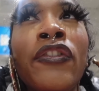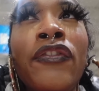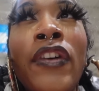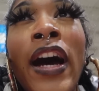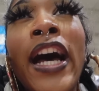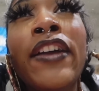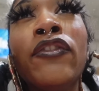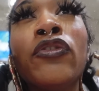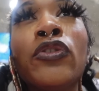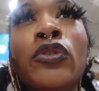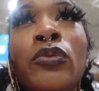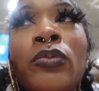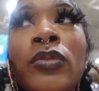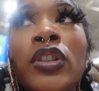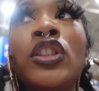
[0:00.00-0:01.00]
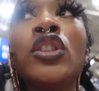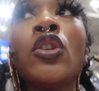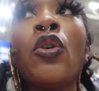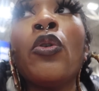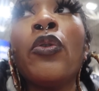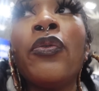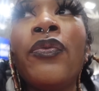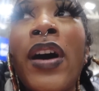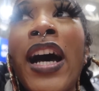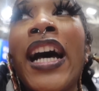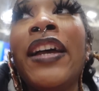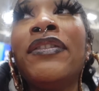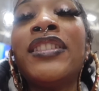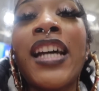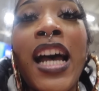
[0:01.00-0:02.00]
five rooms, so
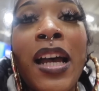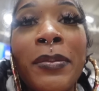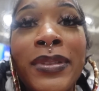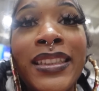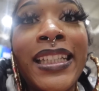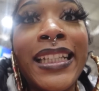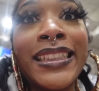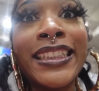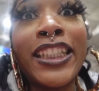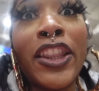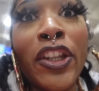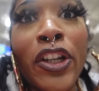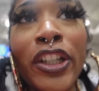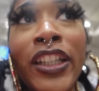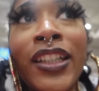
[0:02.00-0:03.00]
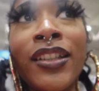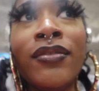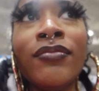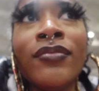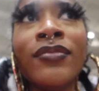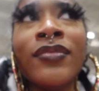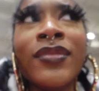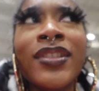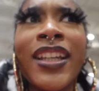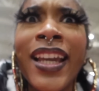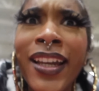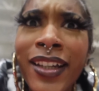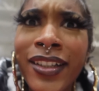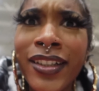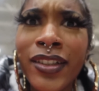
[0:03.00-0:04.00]
five times six is 30.
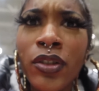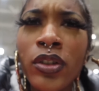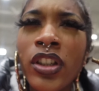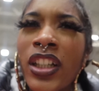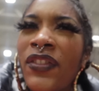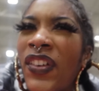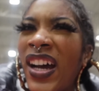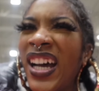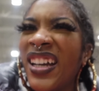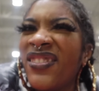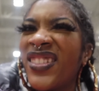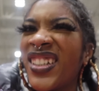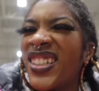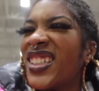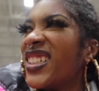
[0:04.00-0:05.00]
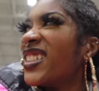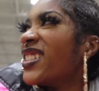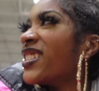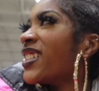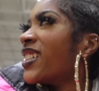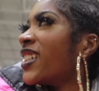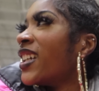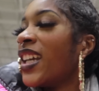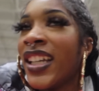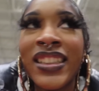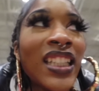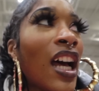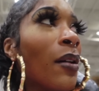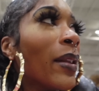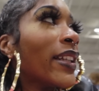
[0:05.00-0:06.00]
Yeah, 35, 30?
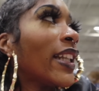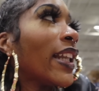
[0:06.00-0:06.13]
Something like